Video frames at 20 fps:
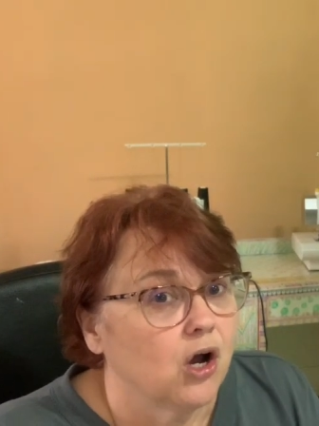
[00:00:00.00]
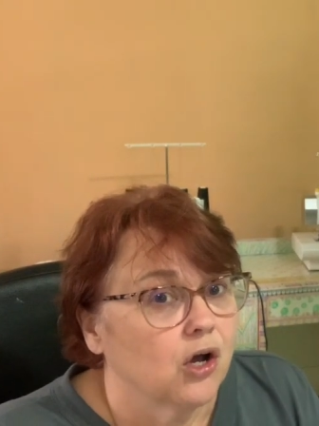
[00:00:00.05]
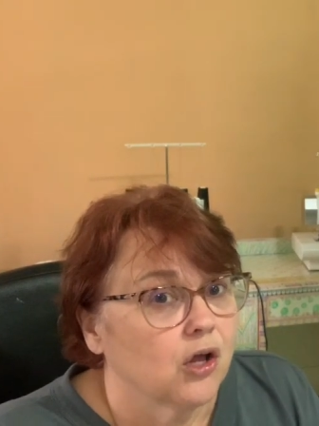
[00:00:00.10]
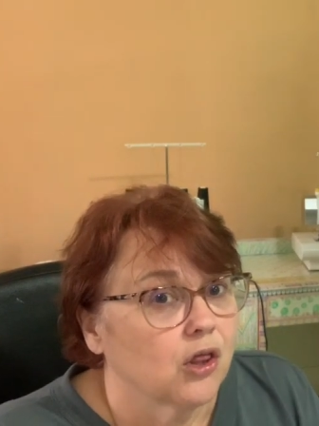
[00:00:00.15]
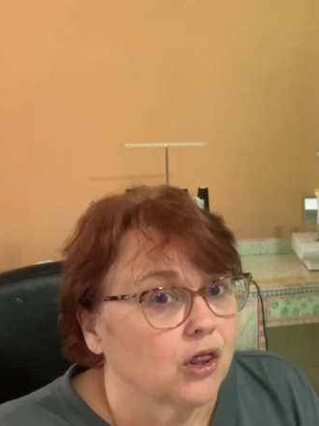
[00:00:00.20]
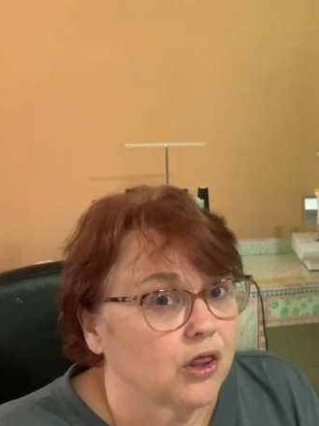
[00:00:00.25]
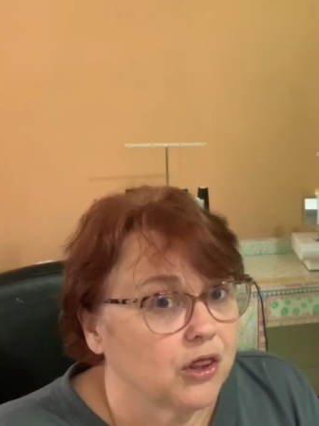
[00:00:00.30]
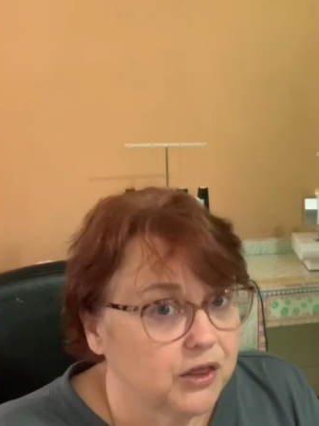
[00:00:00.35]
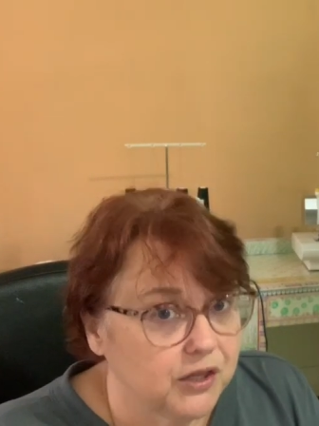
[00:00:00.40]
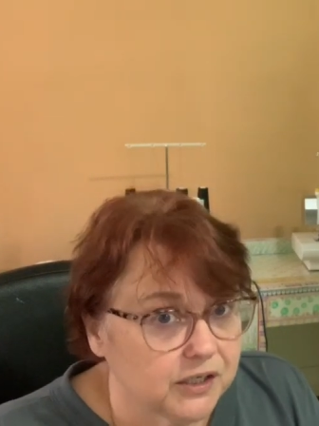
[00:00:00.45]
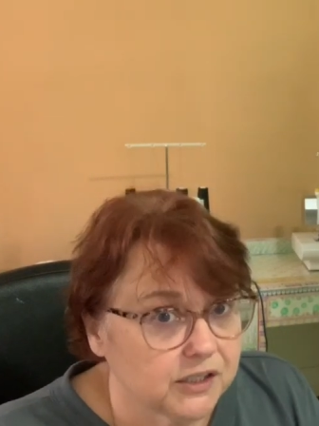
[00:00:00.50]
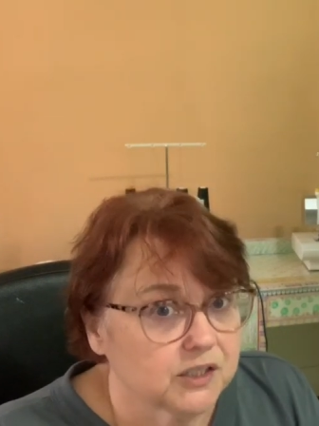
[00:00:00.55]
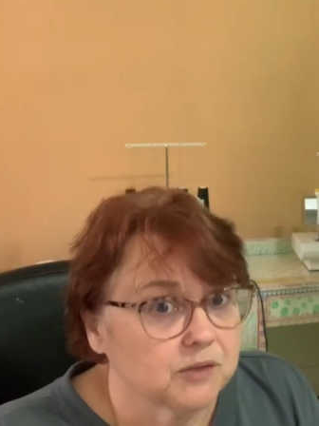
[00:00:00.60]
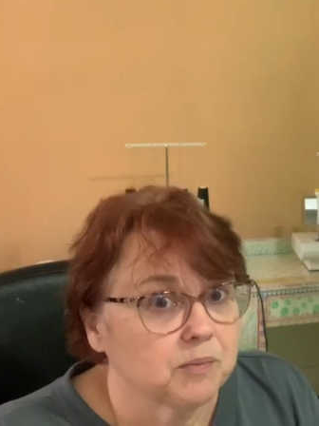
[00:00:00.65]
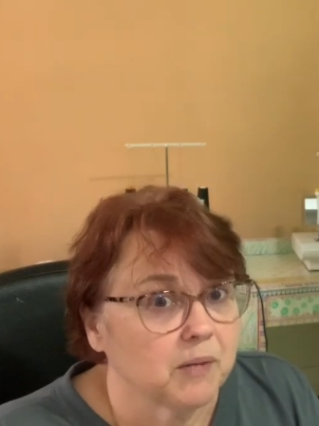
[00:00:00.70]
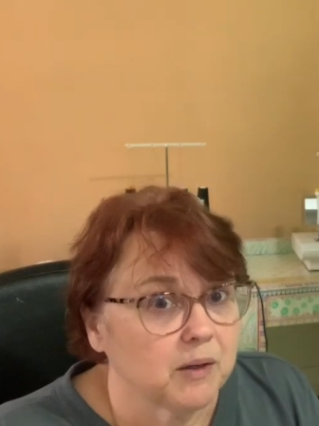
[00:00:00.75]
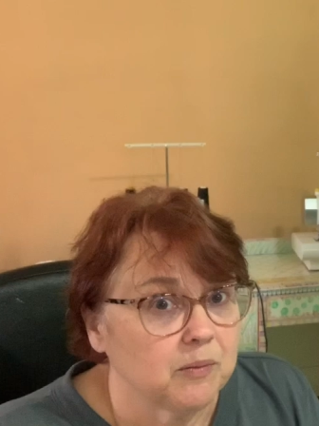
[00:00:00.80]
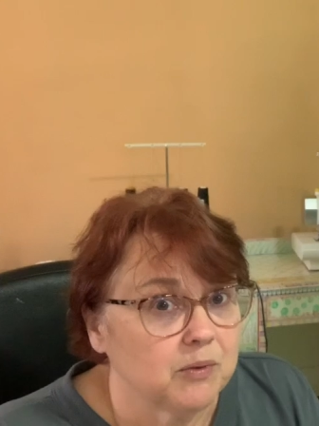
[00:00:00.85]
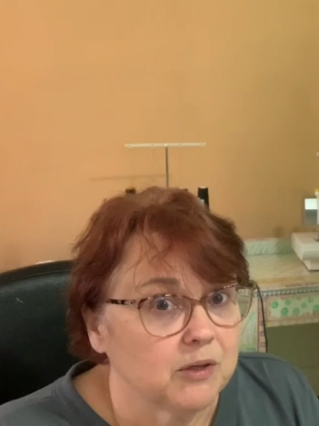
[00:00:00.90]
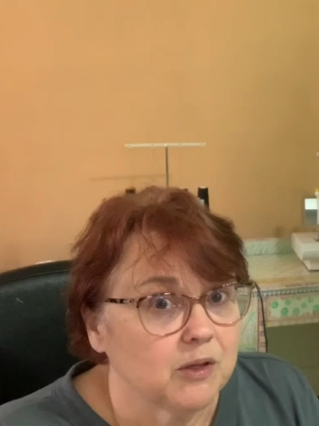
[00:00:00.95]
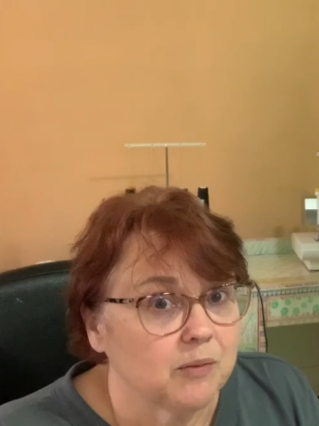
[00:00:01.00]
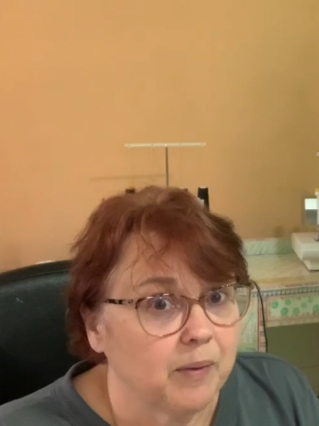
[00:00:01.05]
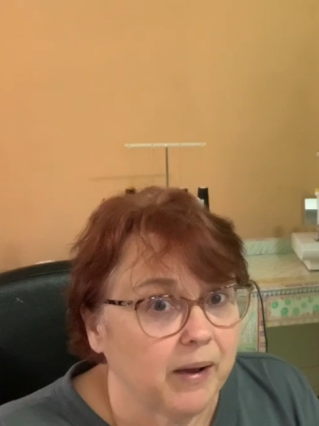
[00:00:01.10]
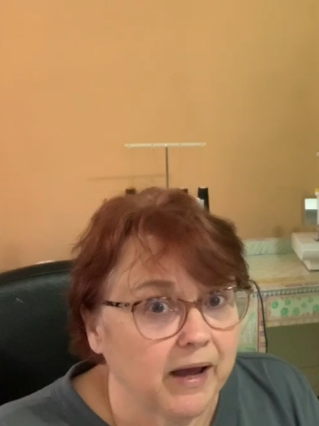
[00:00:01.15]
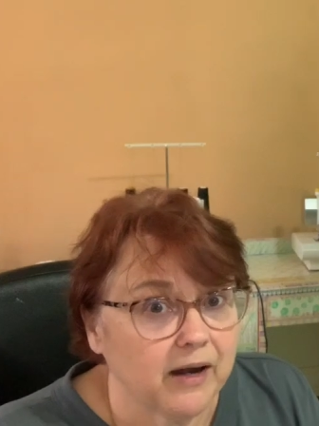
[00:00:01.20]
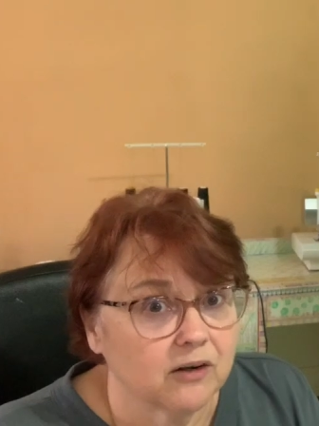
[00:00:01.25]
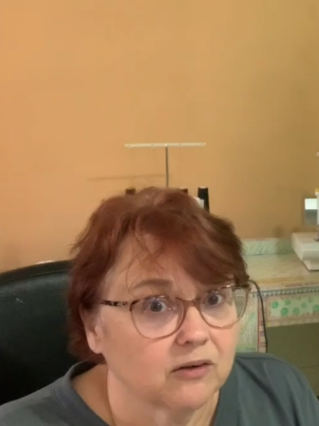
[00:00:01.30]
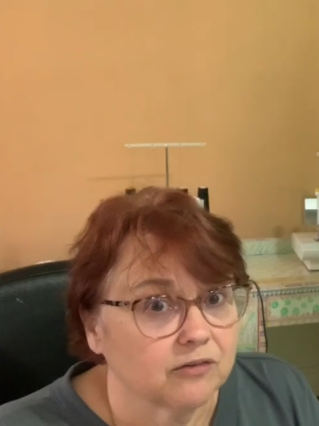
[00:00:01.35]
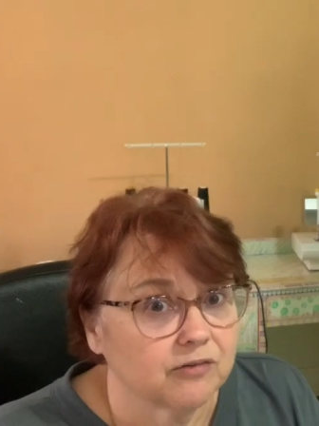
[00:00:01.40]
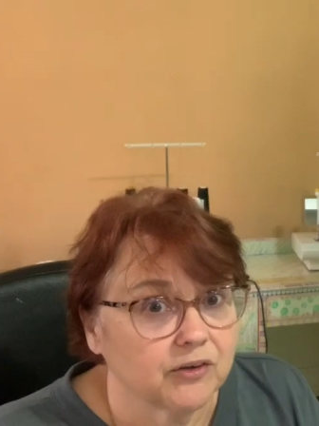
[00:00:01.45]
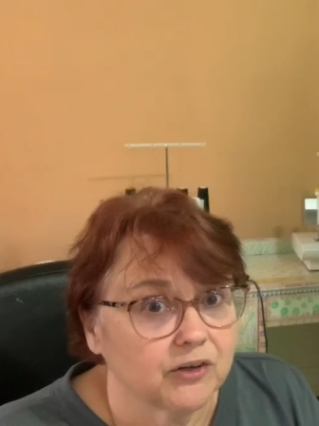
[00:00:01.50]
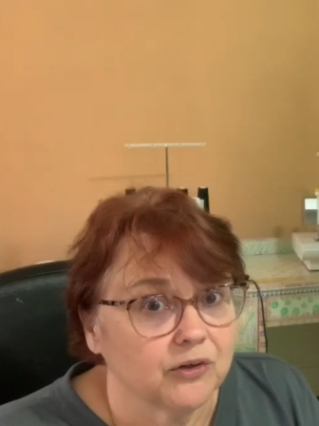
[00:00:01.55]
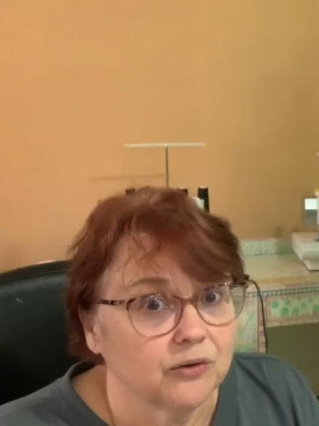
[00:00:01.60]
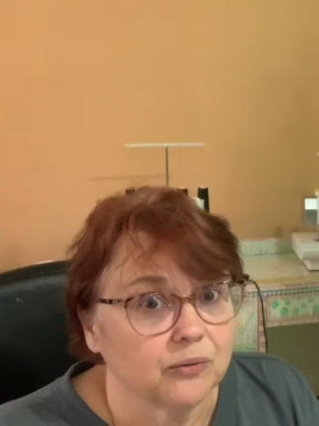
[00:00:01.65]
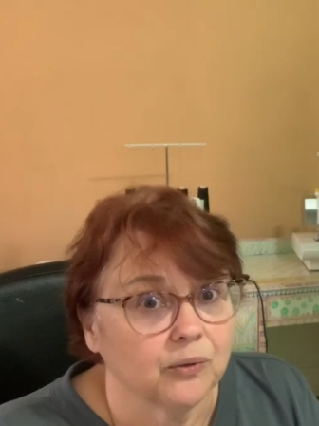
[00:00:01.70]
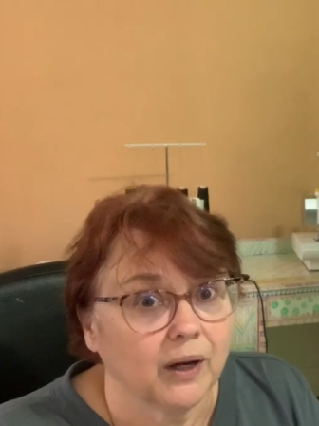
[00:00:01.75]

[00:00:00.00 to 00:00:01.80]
this might be the pattern for you.